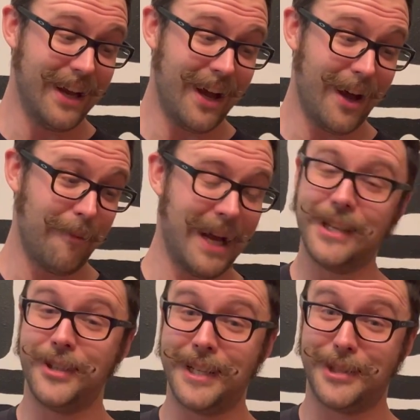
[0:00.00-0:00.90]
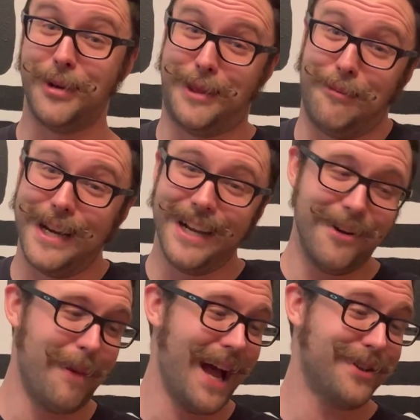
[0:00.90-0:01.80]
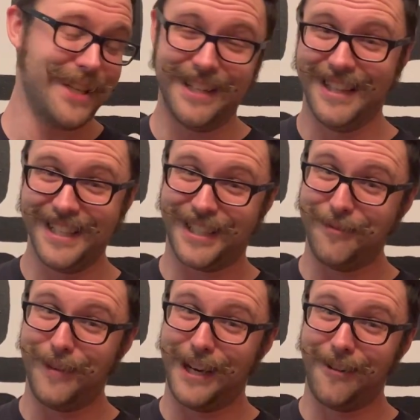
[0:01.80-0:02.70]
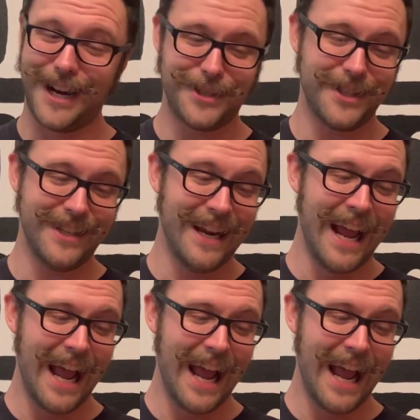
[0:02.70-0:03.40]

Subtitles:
I took it to a 3-gun match in this configuration,